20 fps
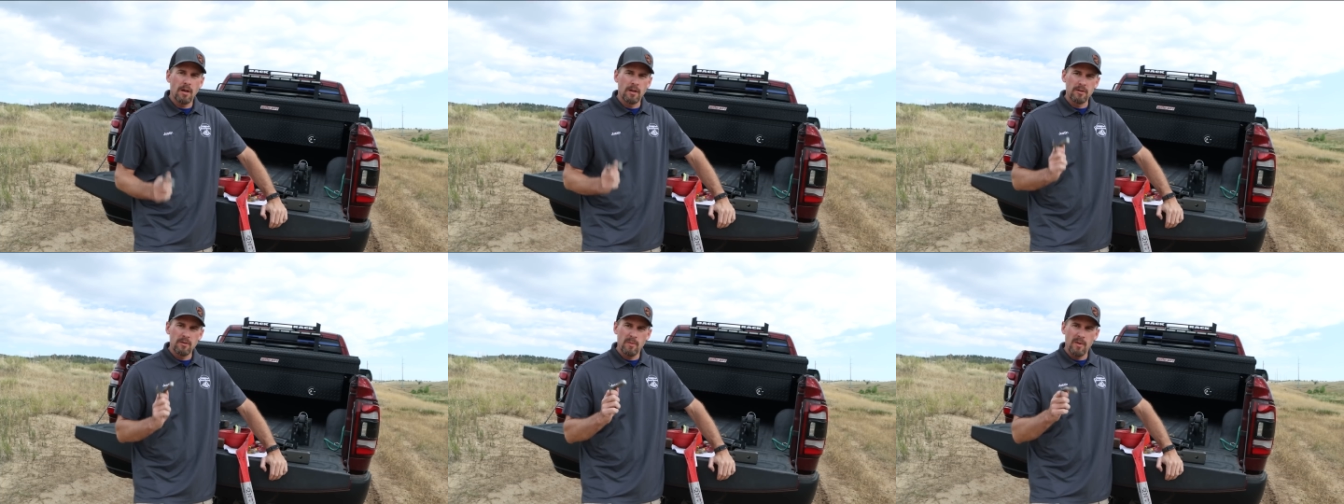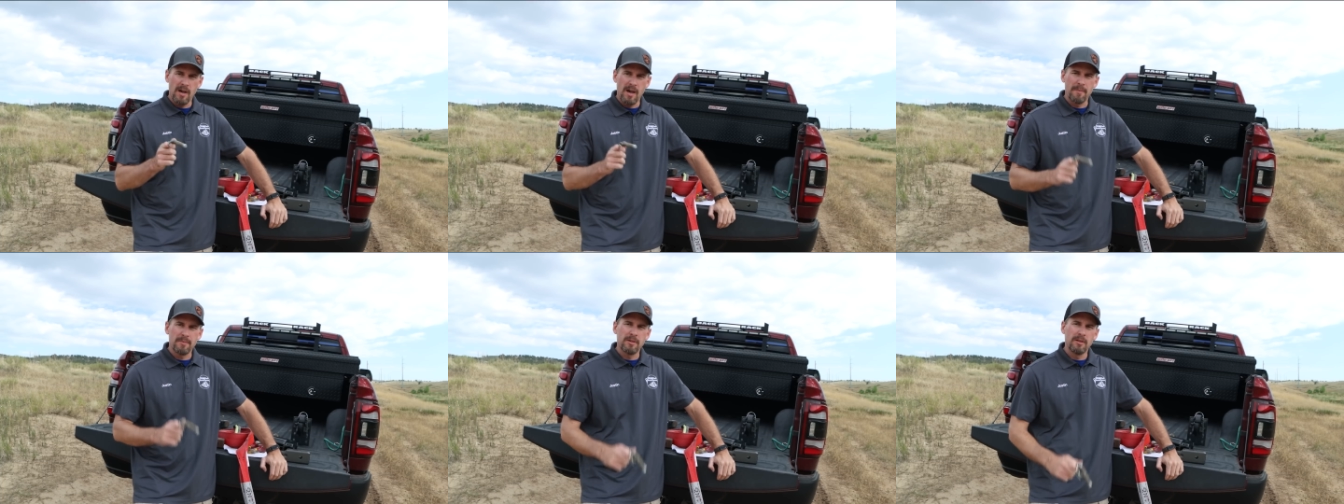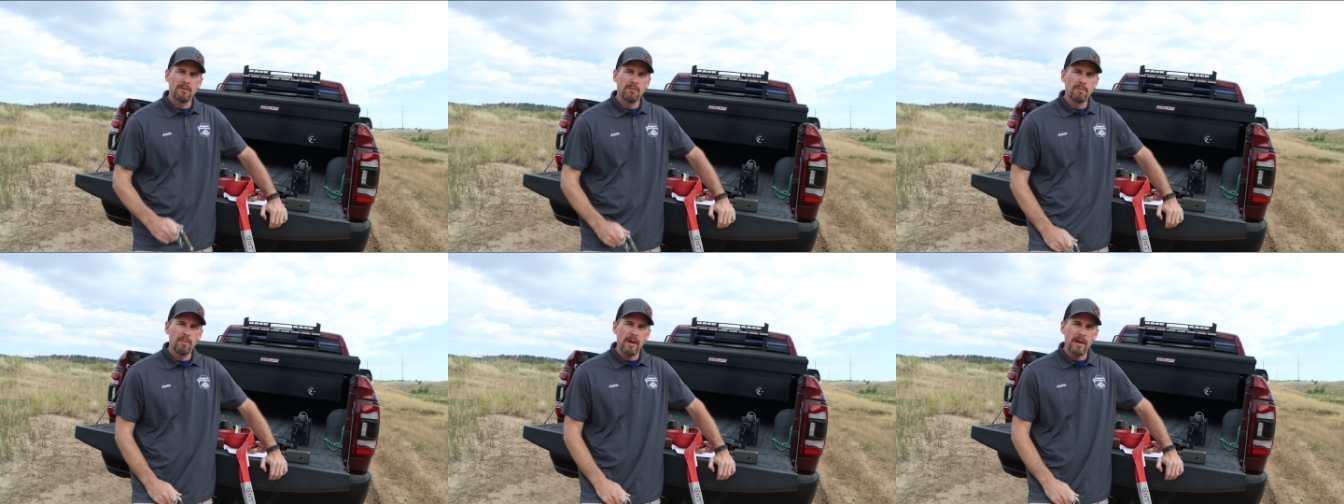I'll do my
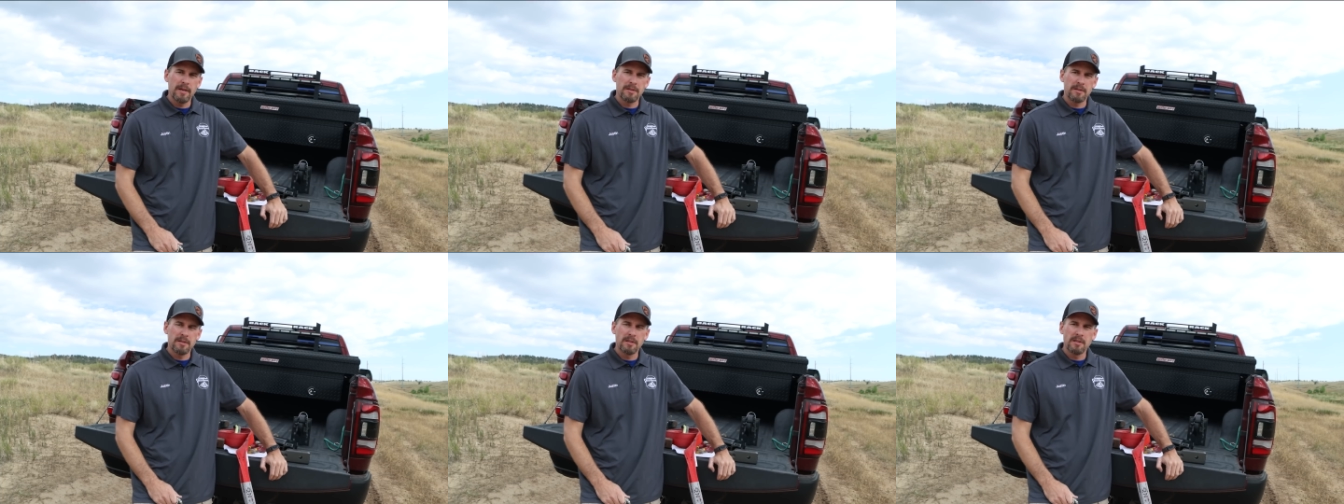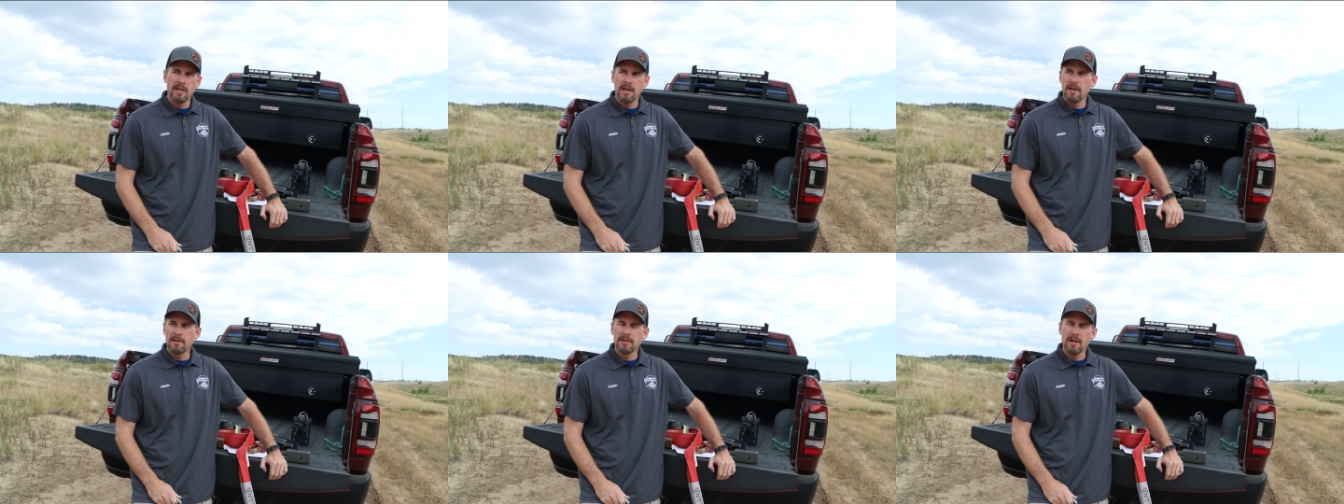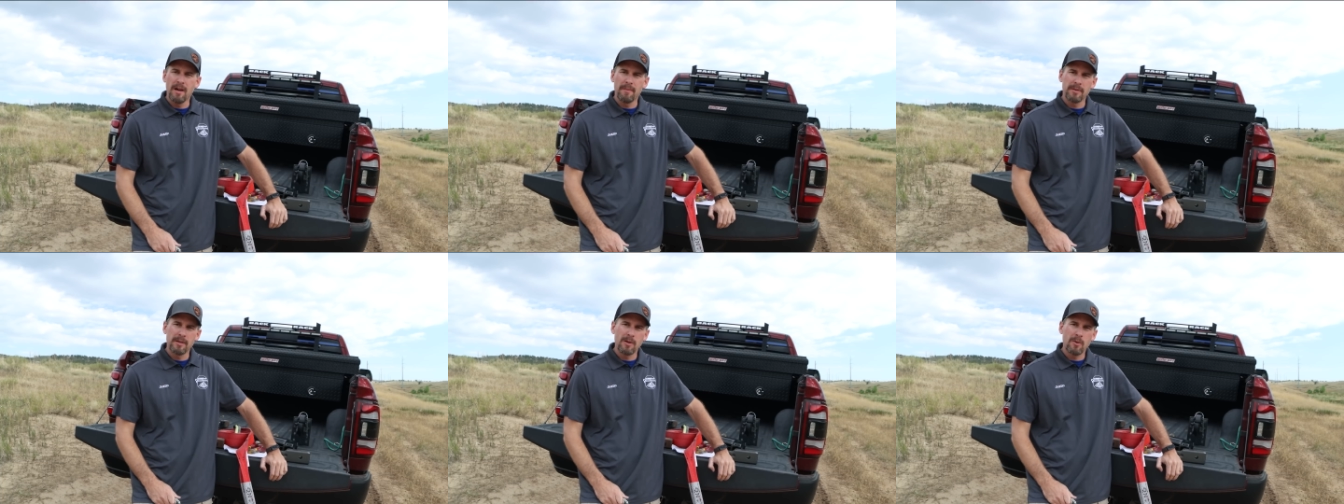absolute best to stay on
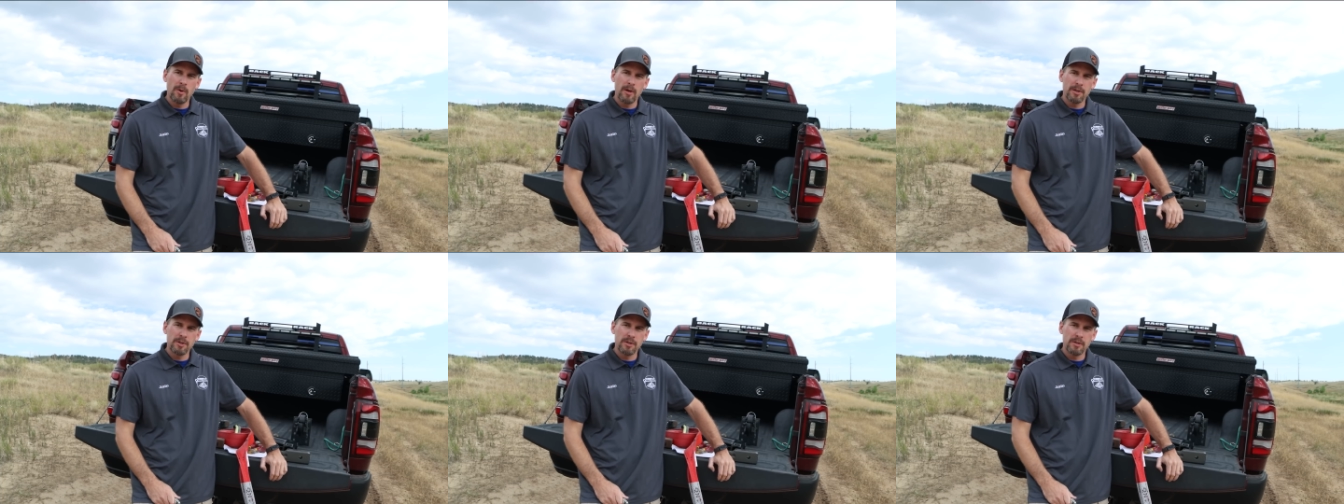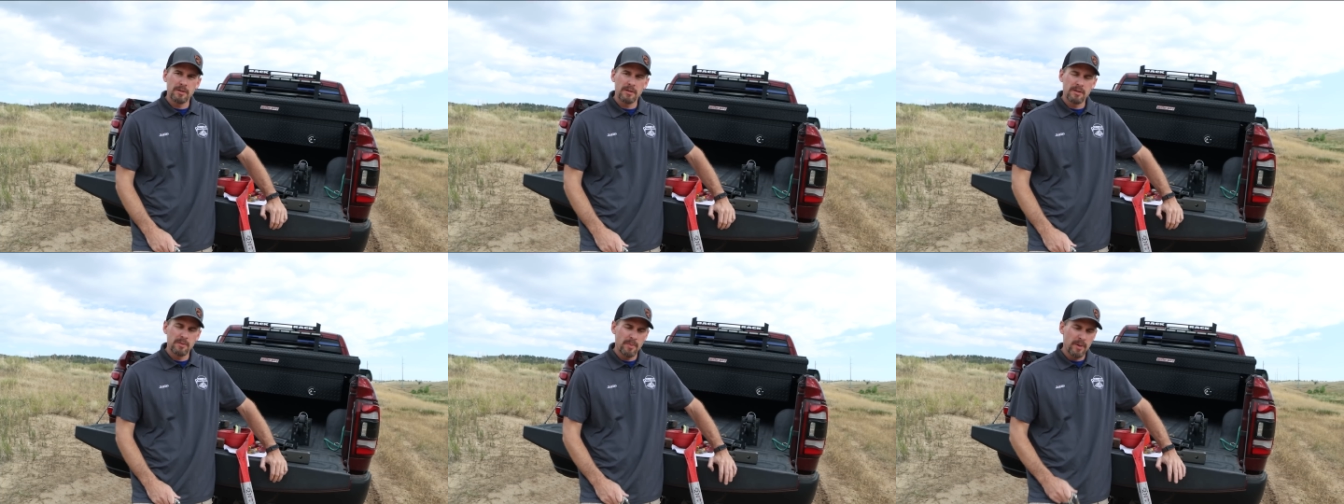top of the questions,